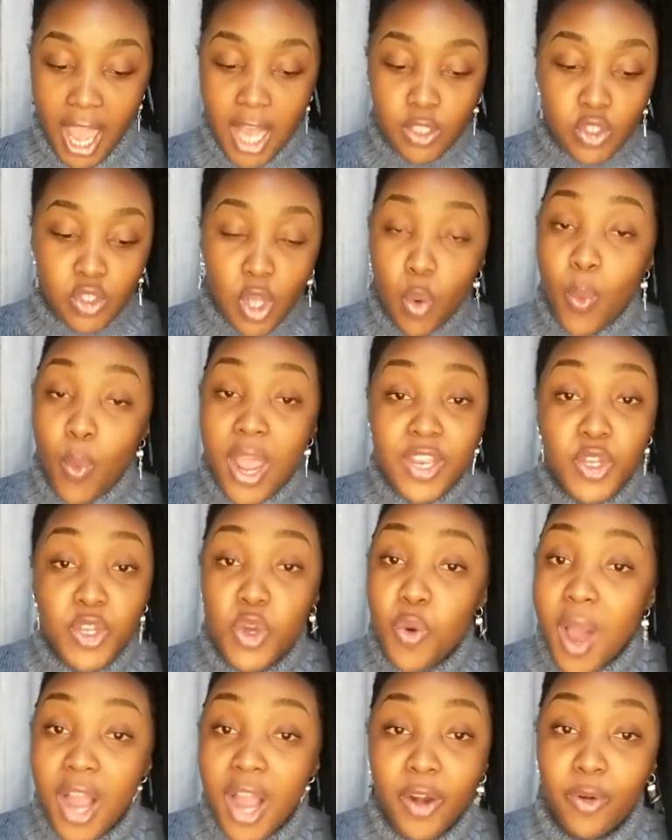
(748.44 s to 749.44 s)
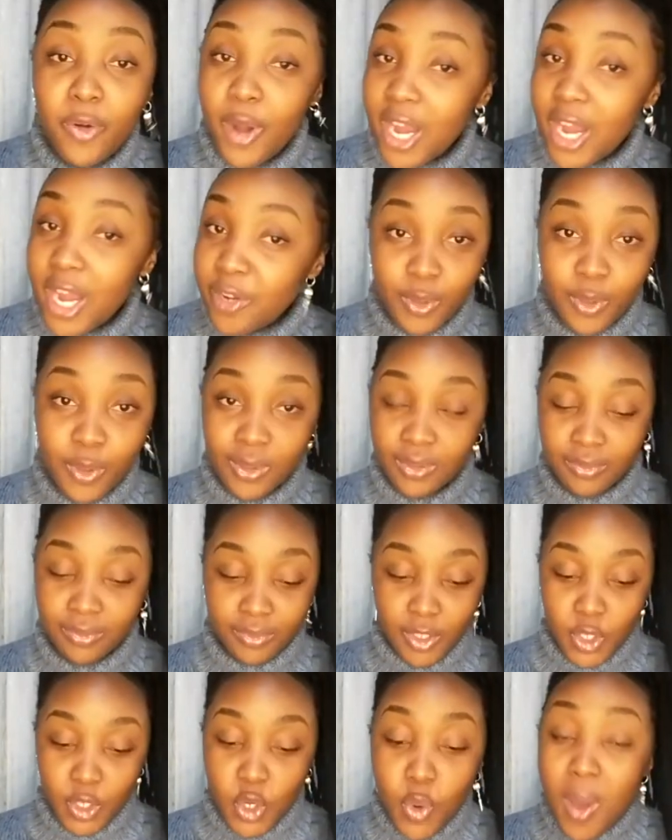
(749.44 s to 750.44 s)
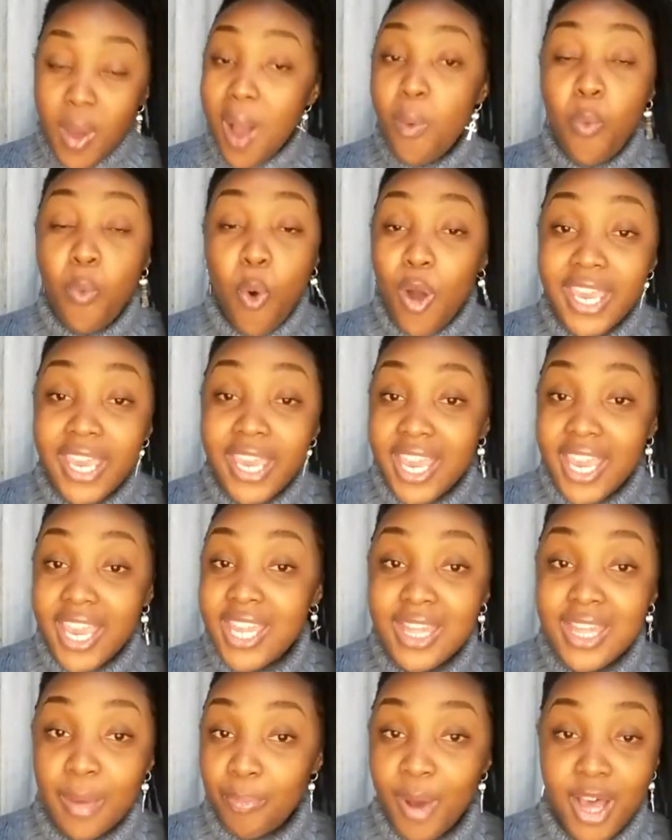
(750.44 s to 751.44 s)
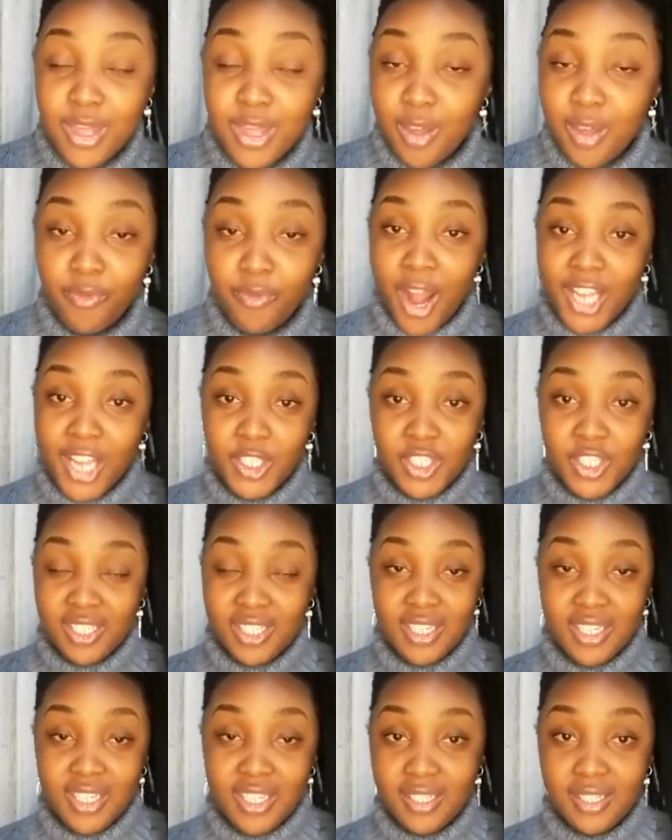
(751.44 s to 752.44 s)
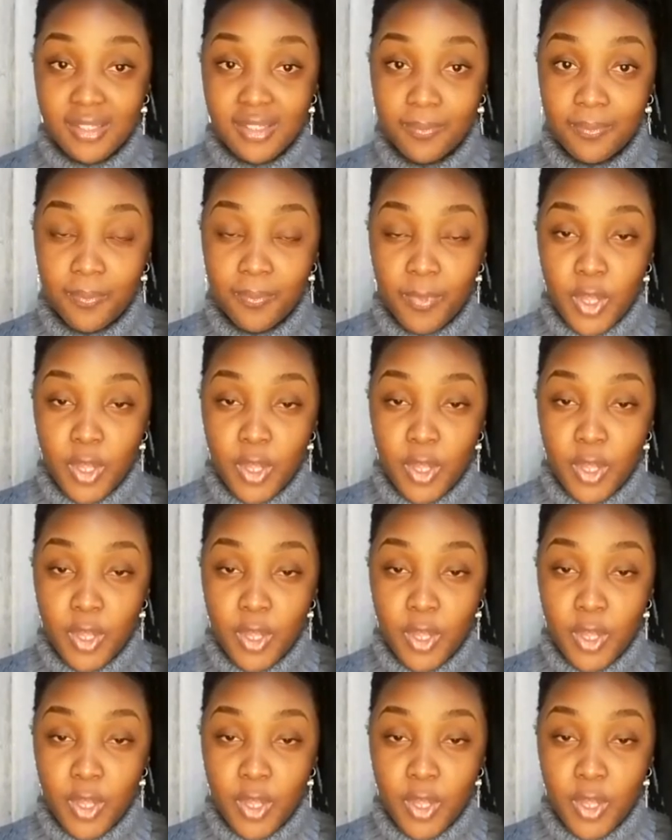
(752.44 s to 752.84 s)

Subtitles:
So when you are grateful, you are walking in the path of righteousness.